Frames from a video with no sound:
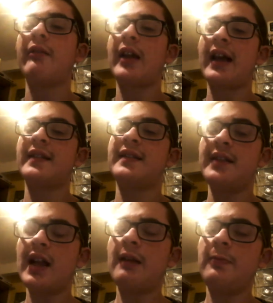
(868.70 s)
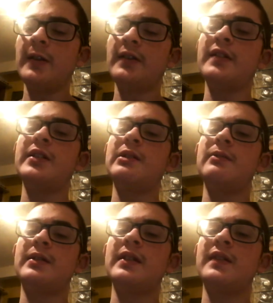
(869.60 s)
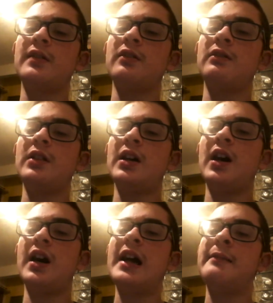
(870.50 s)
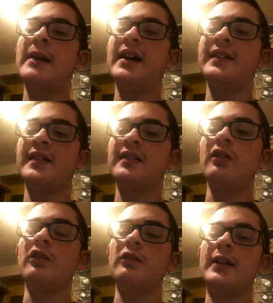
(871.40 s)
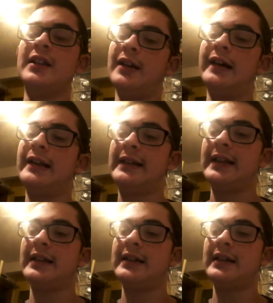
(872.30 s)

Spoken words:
it has nothing to do with the Iron Man storyline that